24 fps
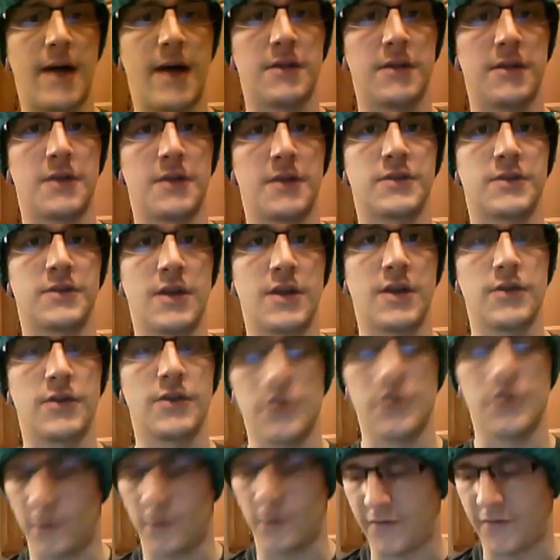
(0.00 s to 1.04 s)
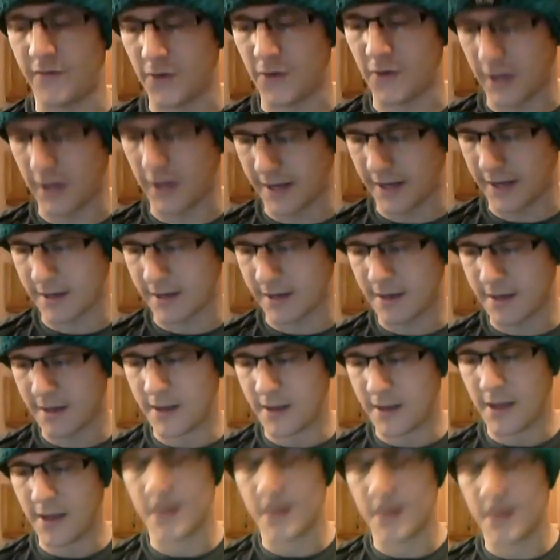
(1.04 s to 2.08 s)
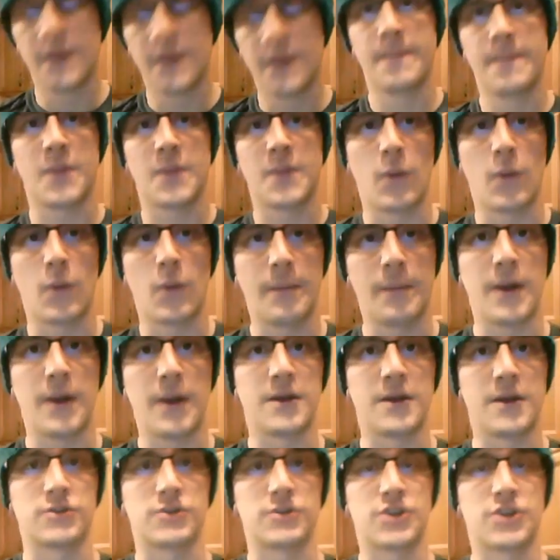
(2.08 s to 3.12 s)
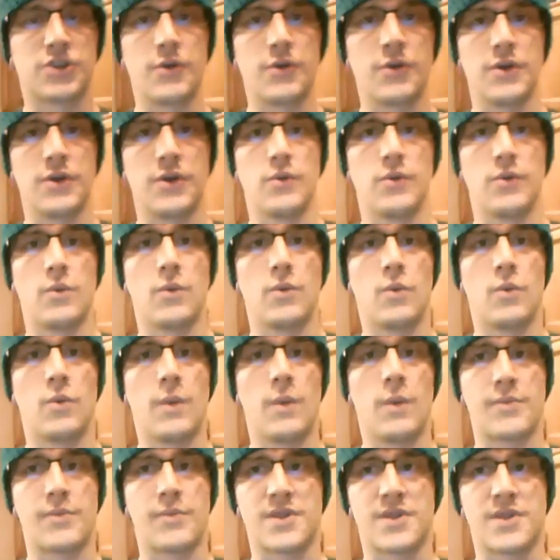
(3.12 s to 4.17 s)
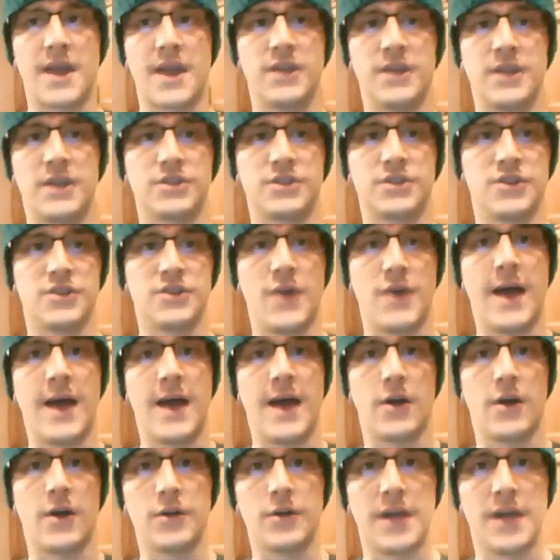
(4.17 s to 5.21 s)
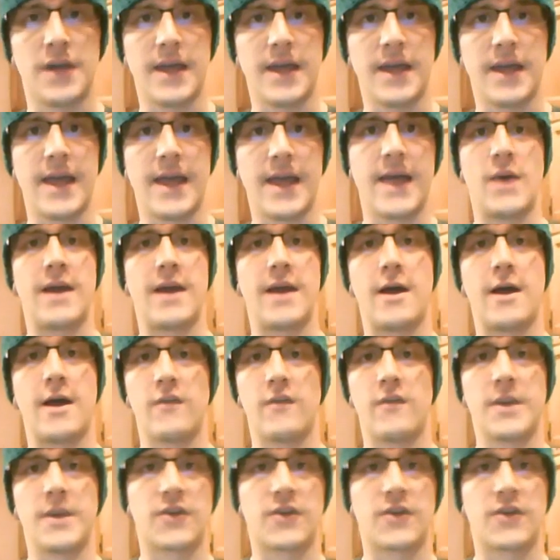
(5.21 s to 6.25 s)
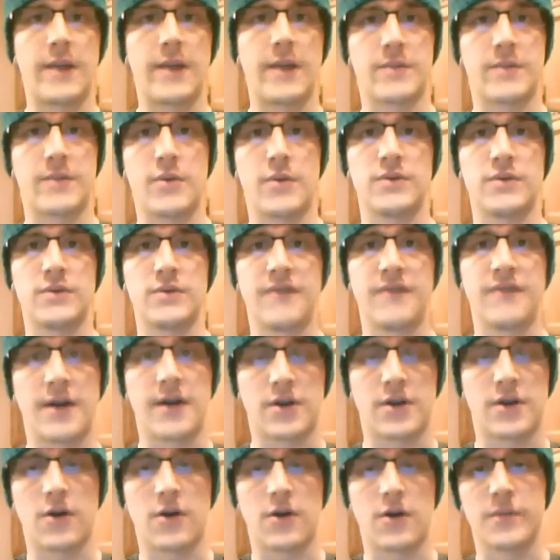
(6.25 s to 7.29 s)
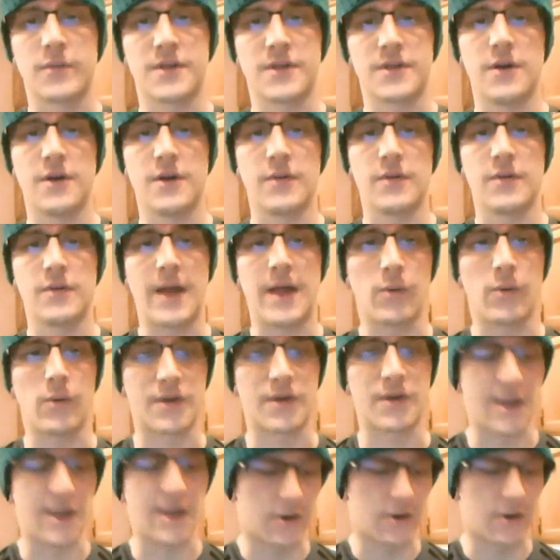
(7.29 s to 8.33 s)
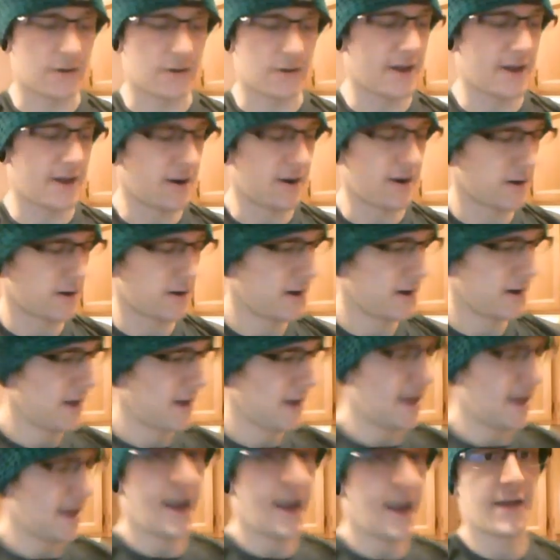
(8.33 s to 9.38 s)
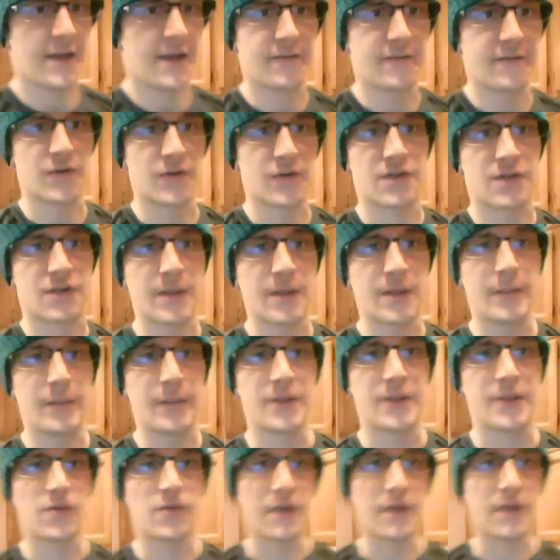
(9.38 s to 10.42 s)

and it'll tell you, if you click the one button, it'll show you what percentage you had all day, and you had however many grams of protein, fat, or carbs. So that works out good there. And then for supplements, really